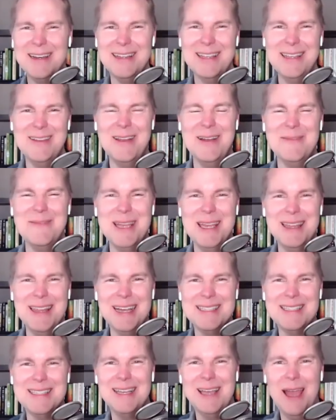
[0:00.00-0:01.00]
you know me.
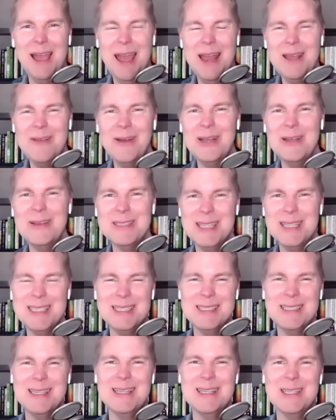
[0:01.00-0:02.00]
Anyone who's
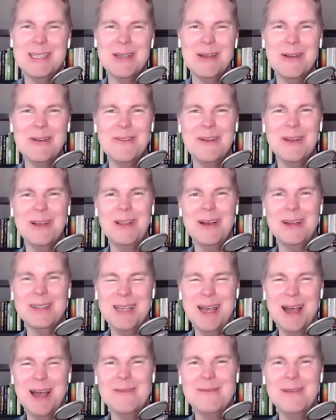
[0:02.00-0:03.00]
listened to the show for a long
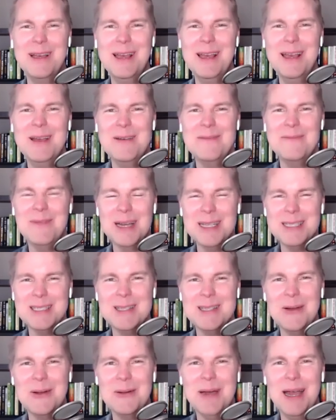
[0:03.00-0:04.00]
time must
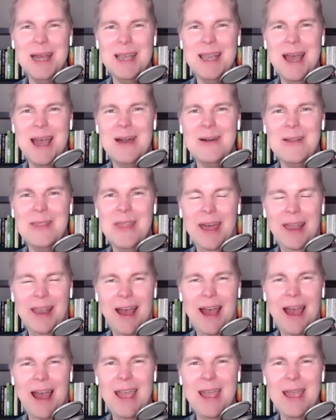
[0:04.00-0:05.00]
know by now that
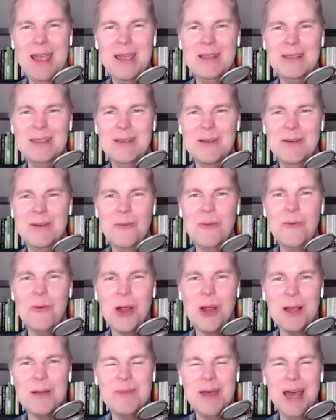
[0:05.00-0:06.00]
I
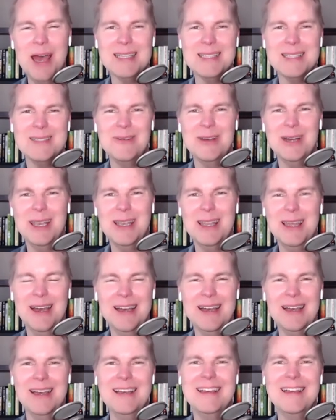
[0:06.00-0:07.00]
work best when
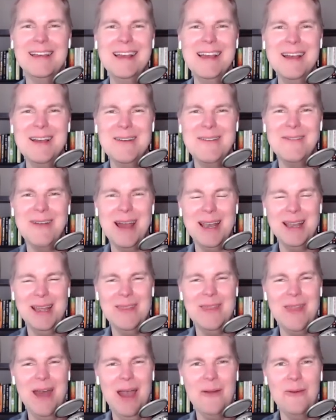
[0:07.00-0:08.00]

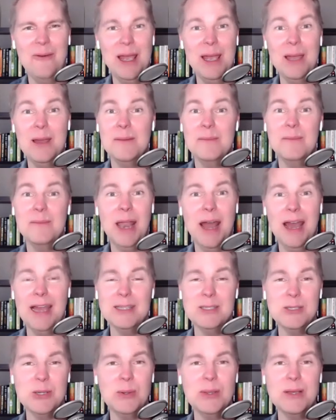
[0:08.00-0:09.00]
in that way. But I
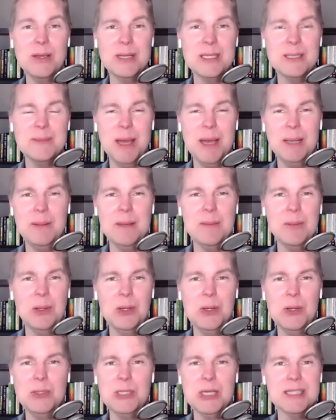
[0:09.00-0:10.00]
totally respect people
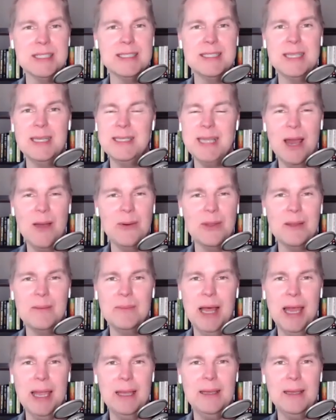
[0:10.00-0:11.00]
who just sit down with a
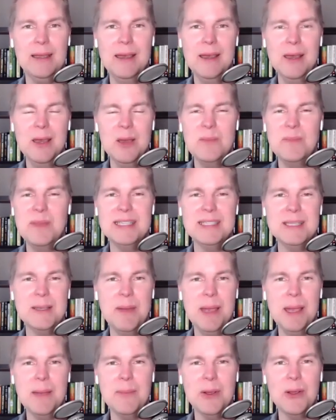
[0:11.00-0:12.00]
blank piece of
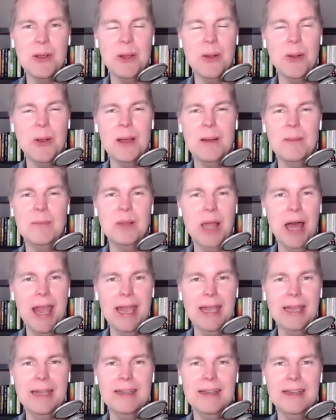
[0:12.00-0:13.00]
paper or a
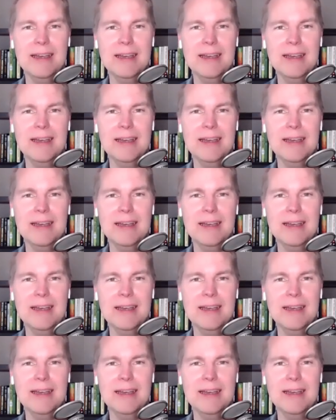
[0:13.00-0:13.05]
blank